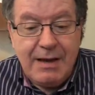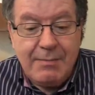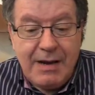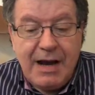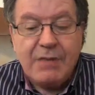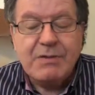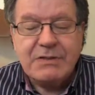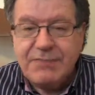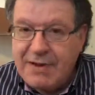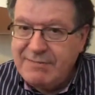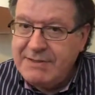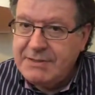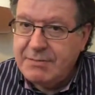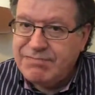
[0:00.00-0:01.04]
I was
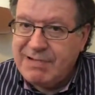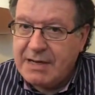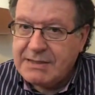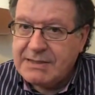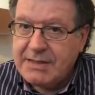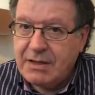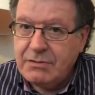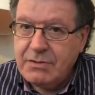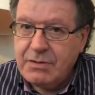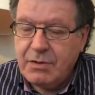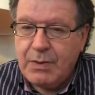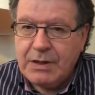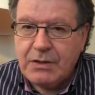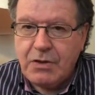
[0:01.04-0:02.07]
very surprised, though, that
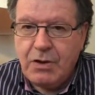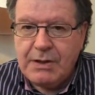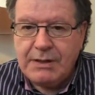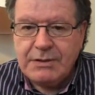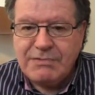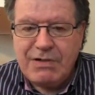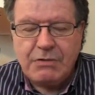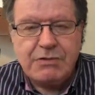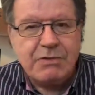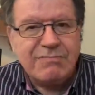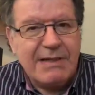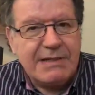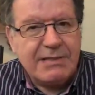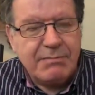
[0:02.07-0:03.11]
when Collins wrote a
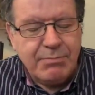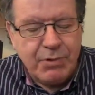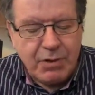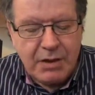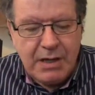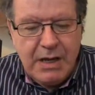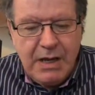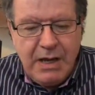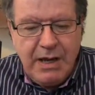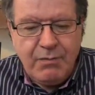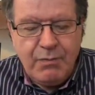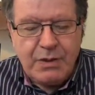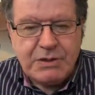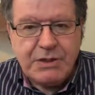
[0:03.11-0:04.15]
recent book
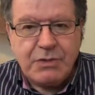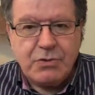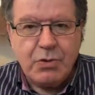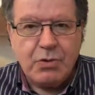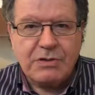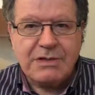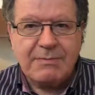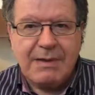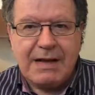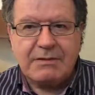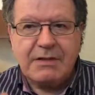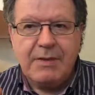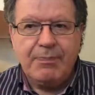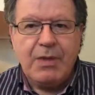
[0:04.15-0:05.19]
in which he talks about
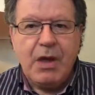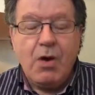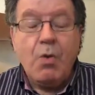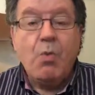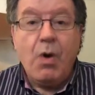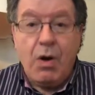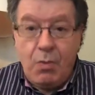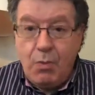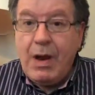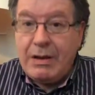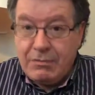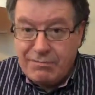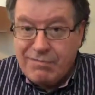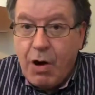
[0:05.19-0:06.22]
what
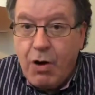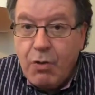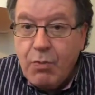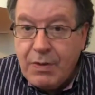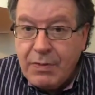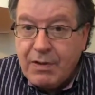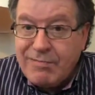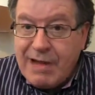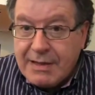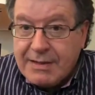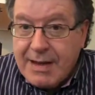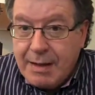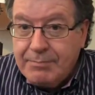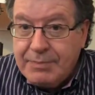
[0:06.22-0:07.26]
went wrong with the great
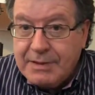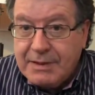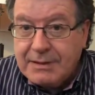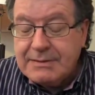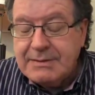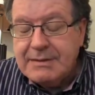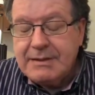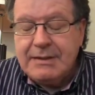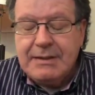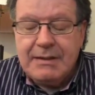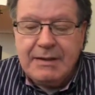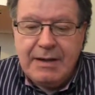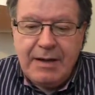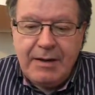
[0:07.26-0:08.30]
companies,
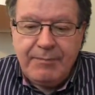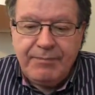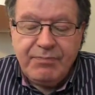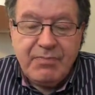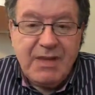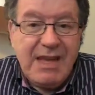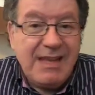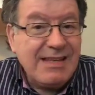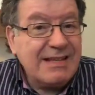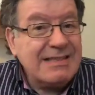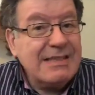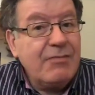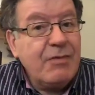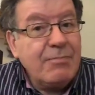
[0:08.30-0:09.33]
he
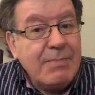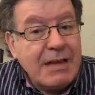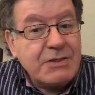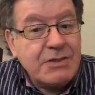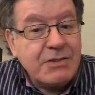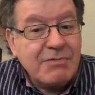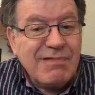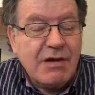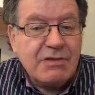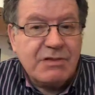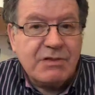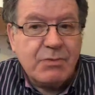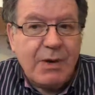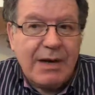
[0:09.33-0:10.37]
doesn't even mention
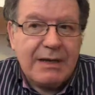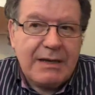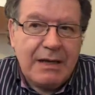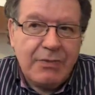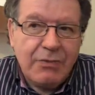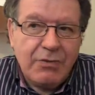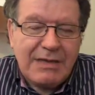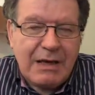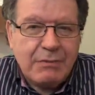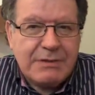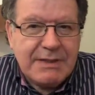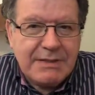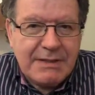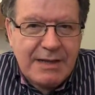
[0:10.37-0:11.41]
Rosenzweig. I thought that was
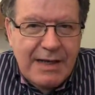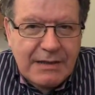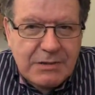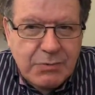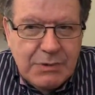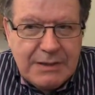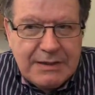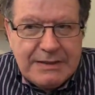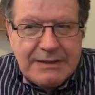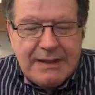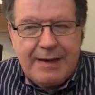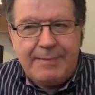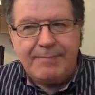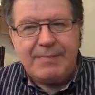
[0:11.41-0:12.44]
intellectually
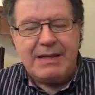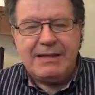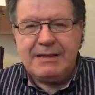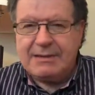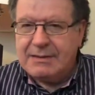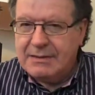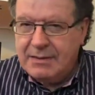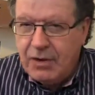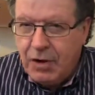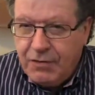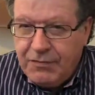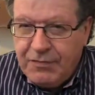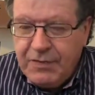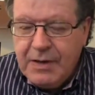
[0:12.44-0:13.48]
a little
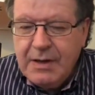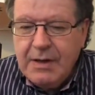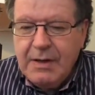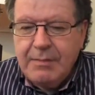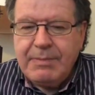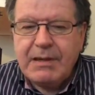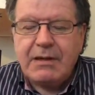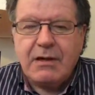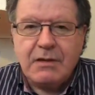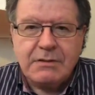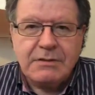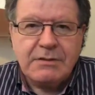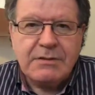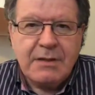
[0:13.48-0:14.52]
off,
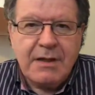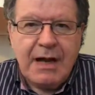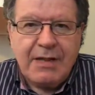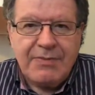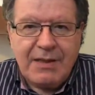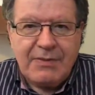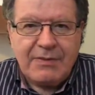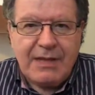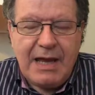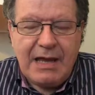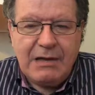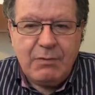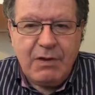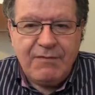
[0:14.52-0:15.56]
because I think that The
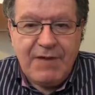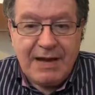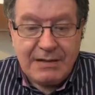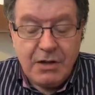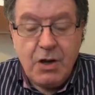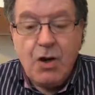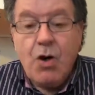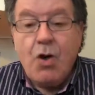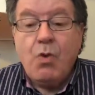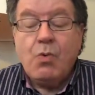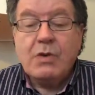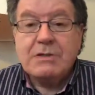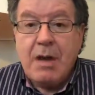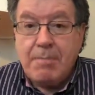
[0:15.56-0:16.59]
Halo Effect
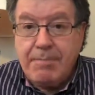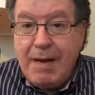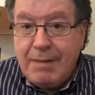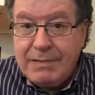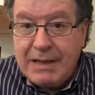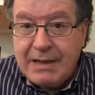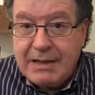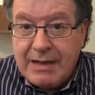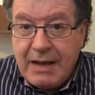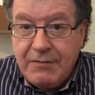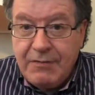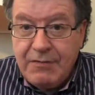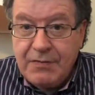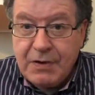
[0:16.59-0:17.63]
was public
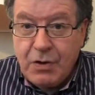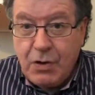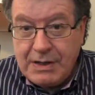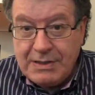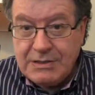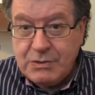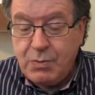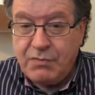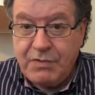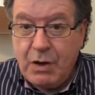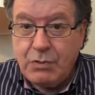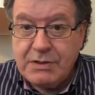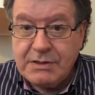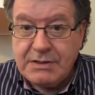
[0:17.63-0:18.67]
enough for Collins to have
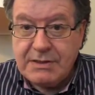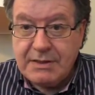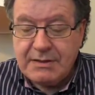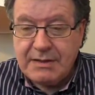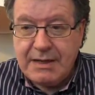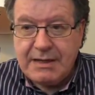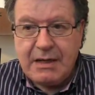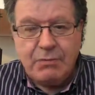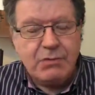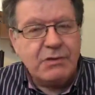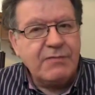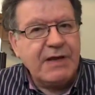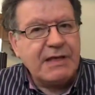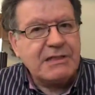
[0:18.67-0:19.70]
noticed it, and I would
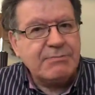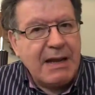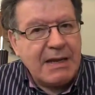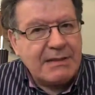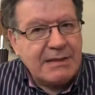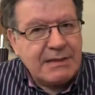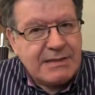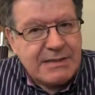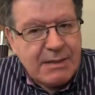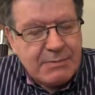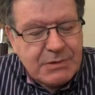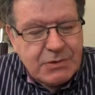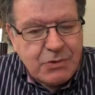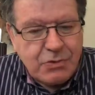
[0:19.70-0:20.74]
have expected some
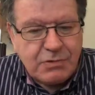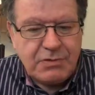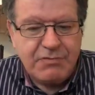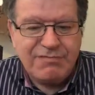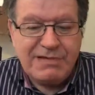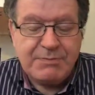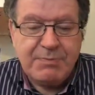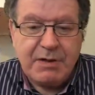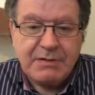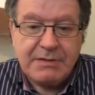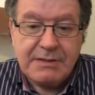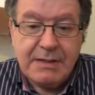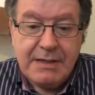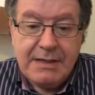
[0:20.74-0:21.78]
sort of
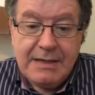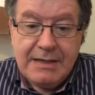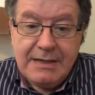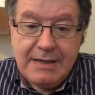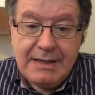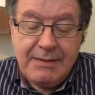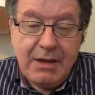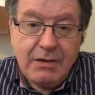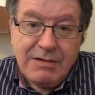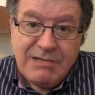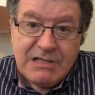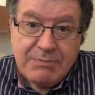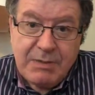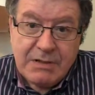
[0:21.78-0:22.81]
response. And the only
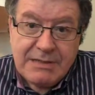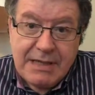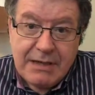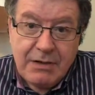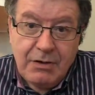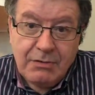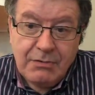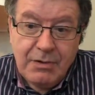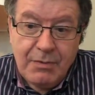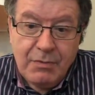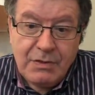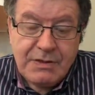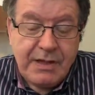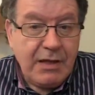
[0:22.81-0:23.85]
response I got
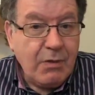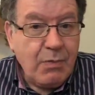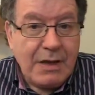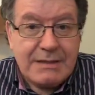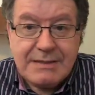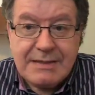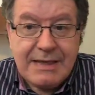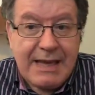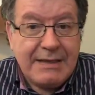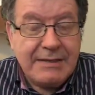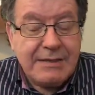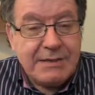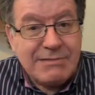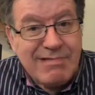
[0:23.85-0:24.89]
was that he once again
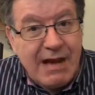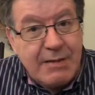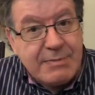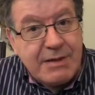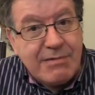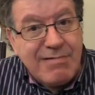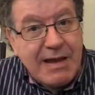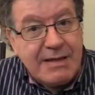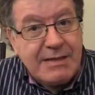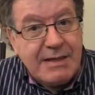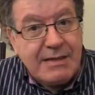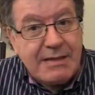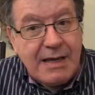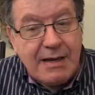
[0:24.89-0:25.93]
describes in great
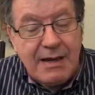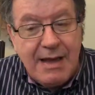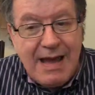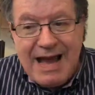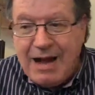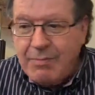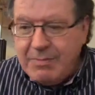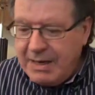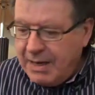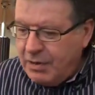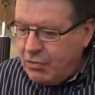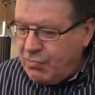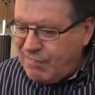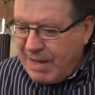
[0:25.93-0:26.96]
detail how many
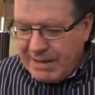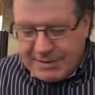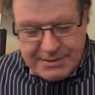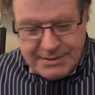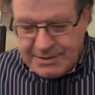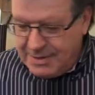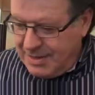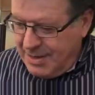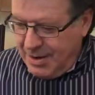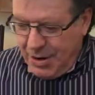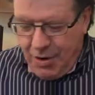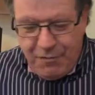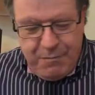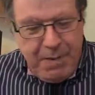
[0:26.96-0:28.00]
crates
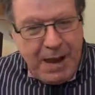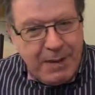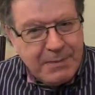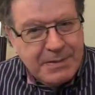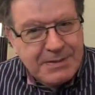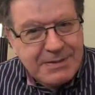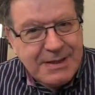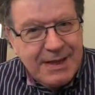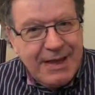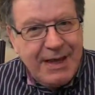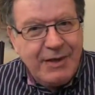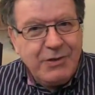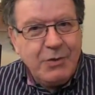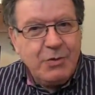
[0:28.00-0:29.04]
of papers he
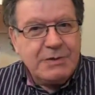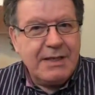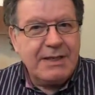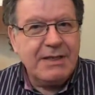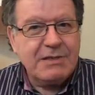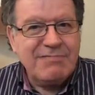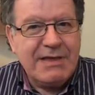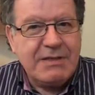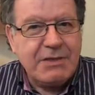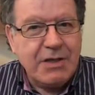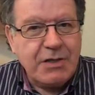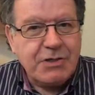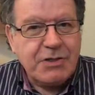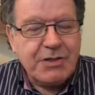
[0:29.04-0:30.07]
used in his
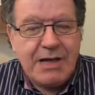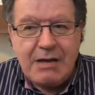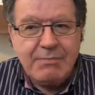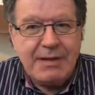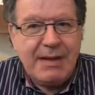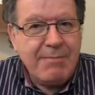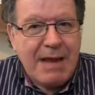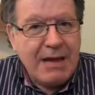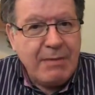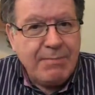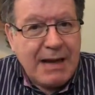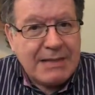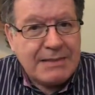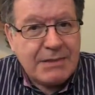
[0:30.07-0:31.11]
research and how many megabytes